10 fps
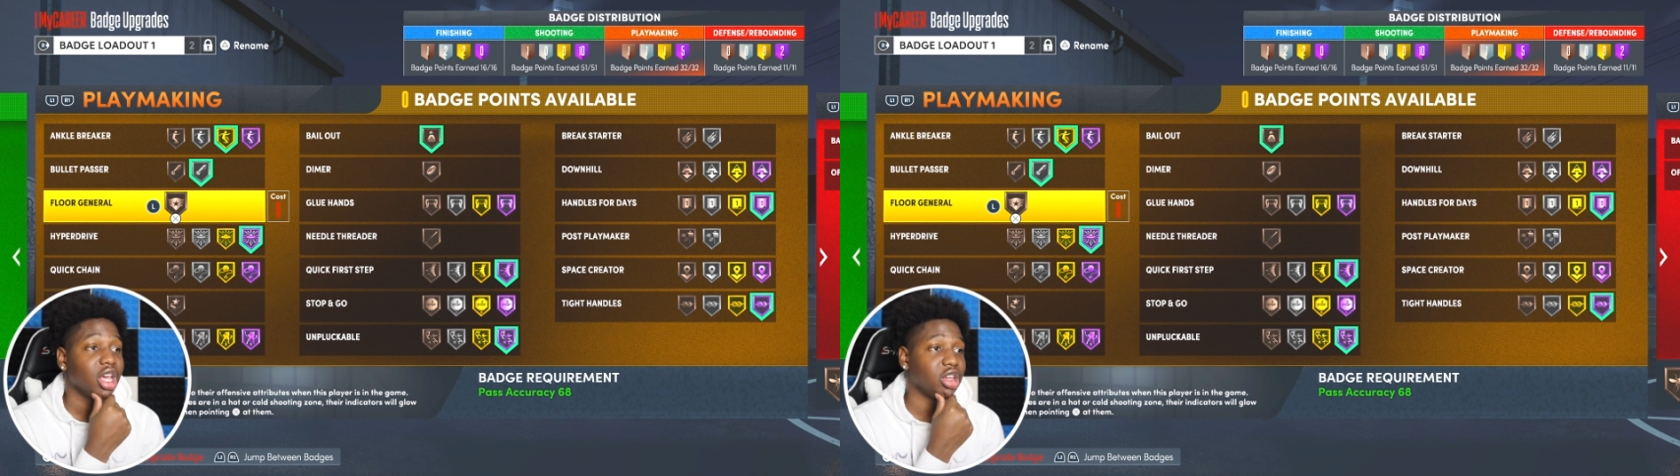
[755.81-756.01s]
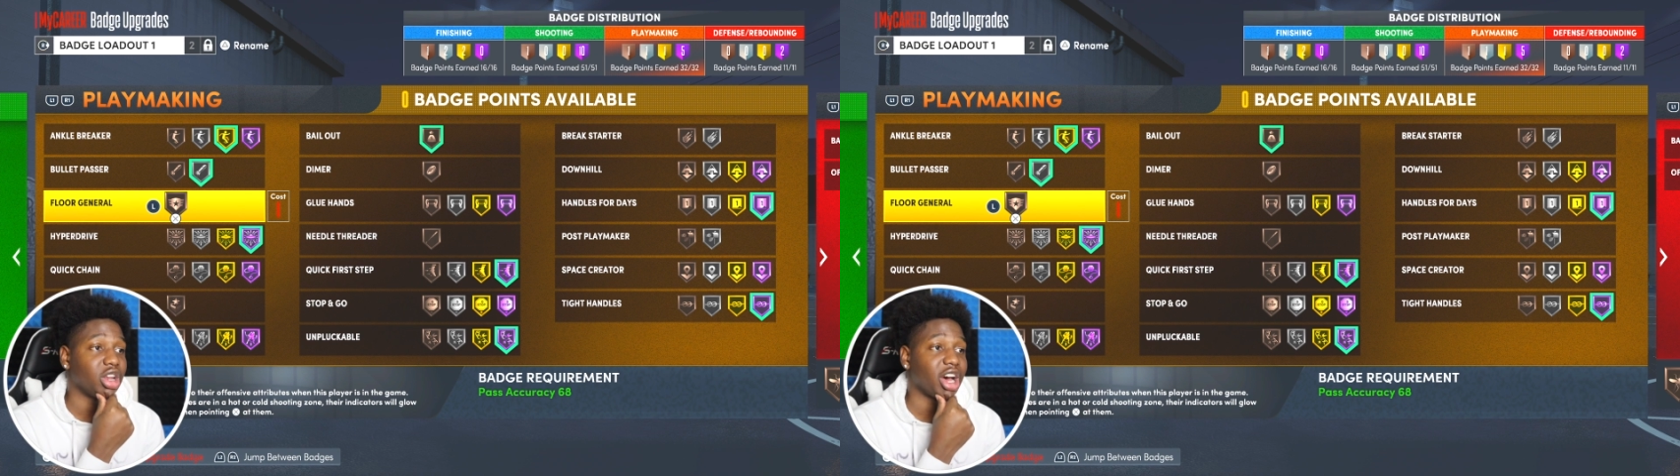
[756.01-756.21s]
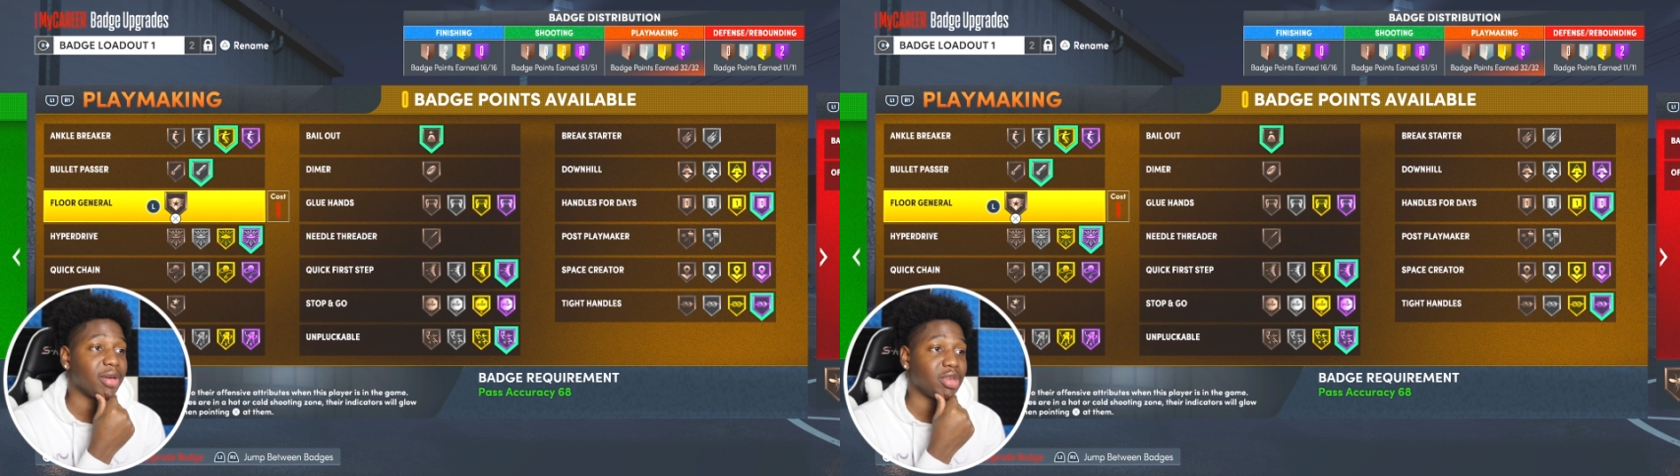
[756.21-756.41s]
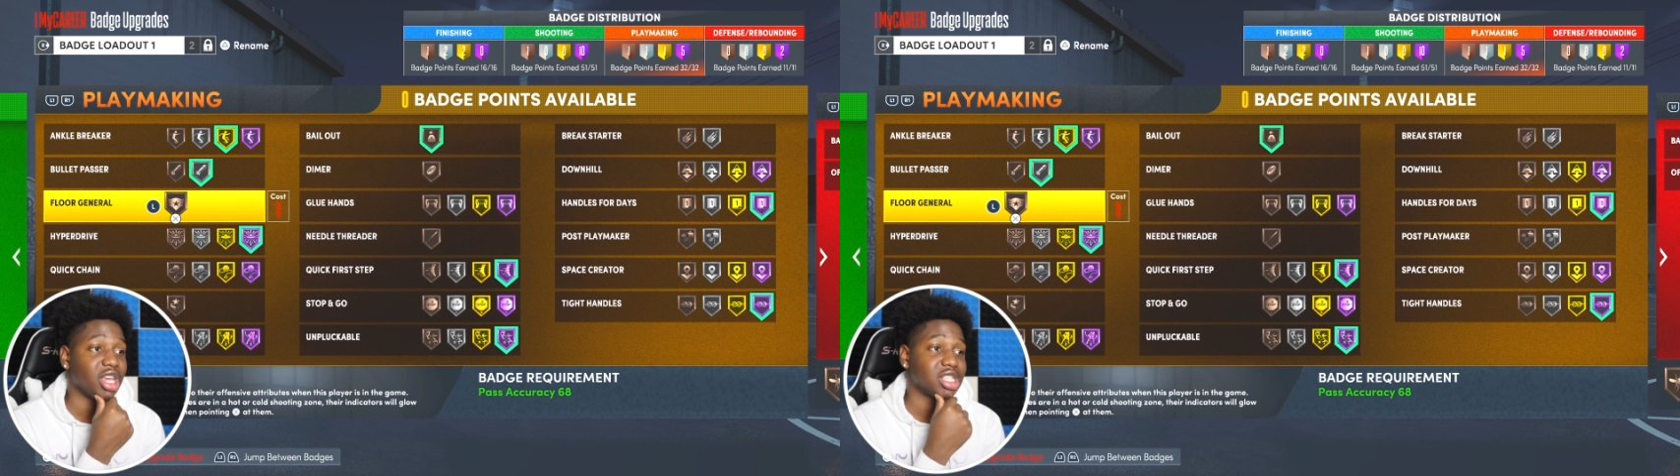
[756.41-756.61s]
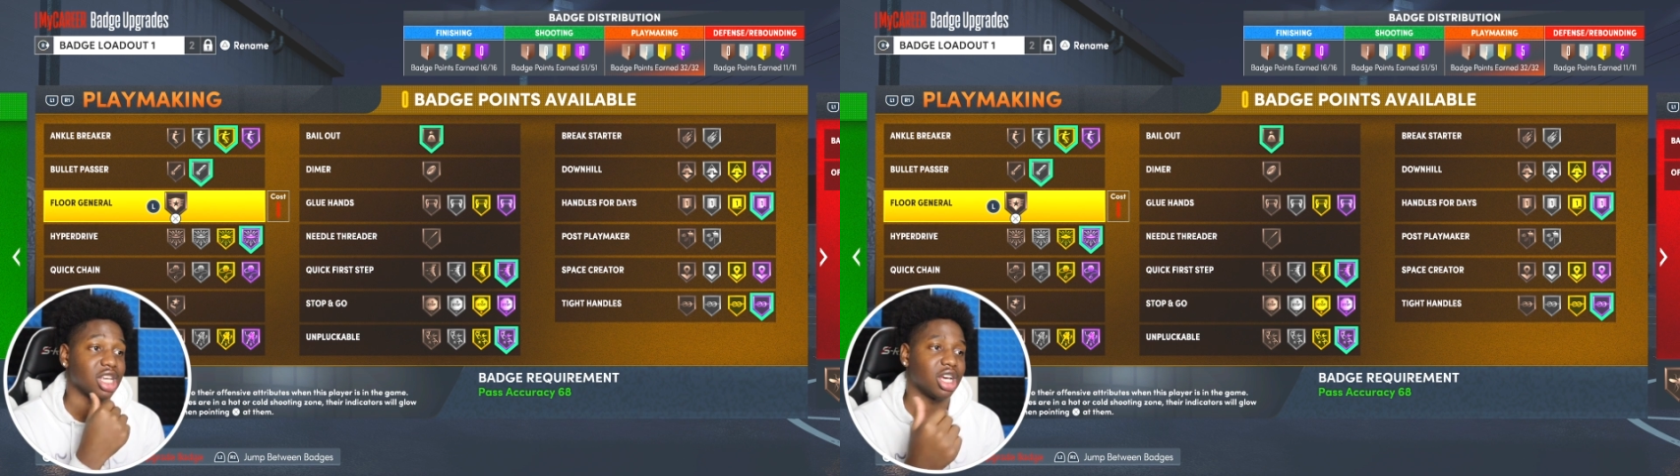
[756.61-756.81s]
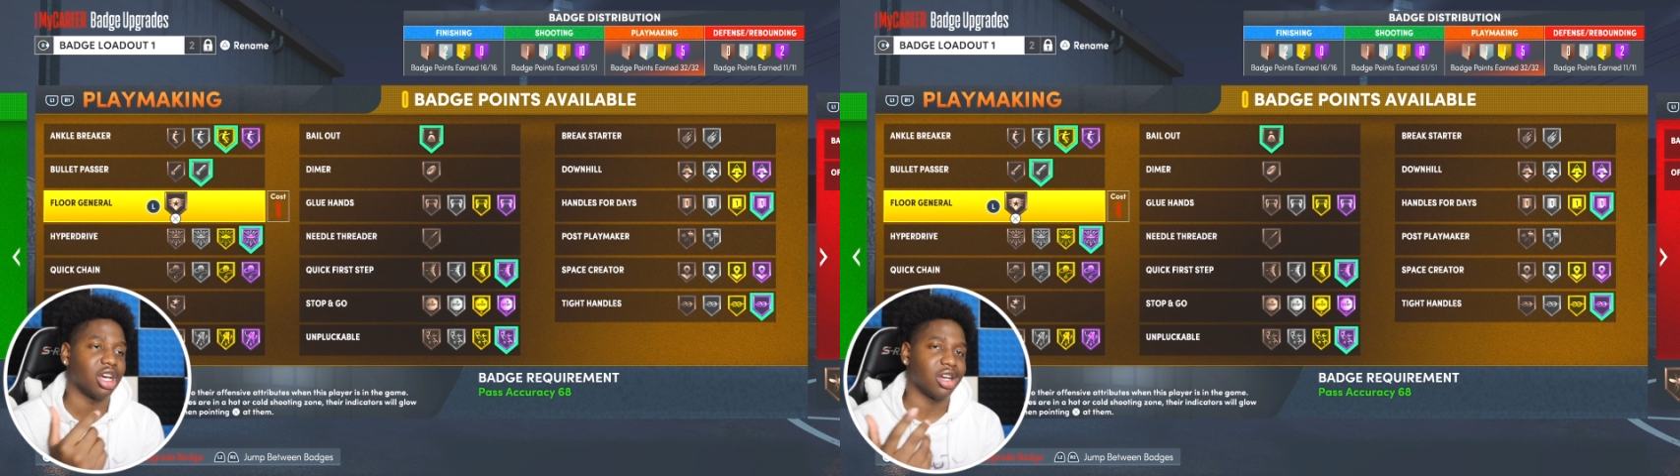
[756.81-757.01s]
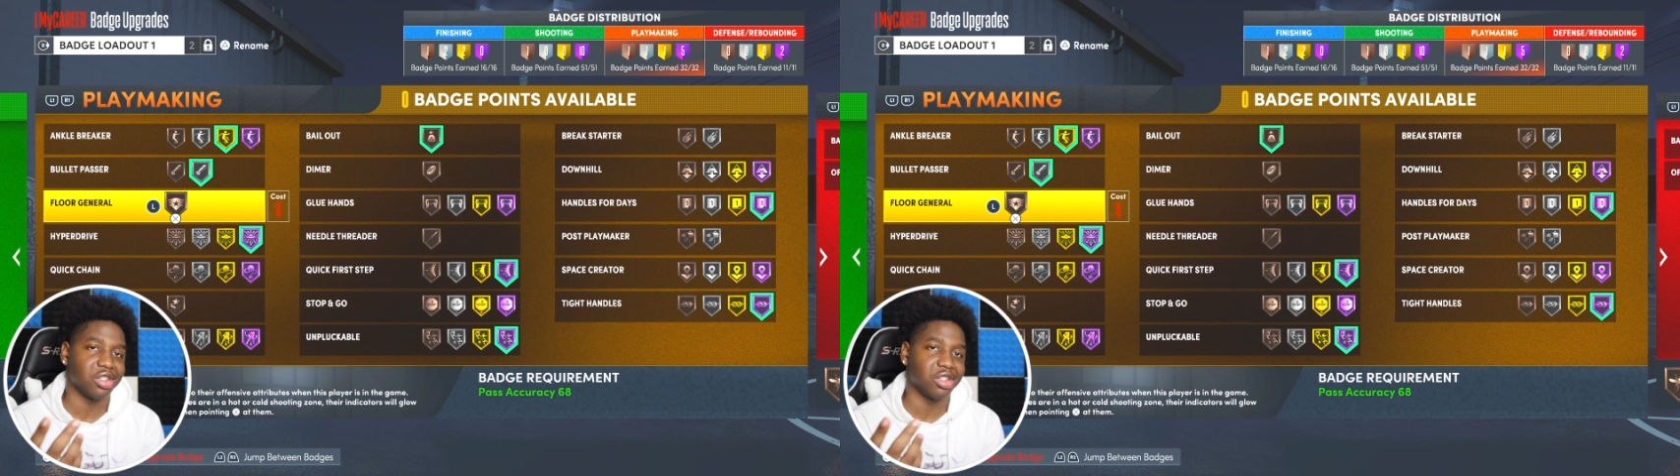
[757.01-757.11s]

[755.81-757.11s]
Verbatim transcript: You know what I mean? To uh,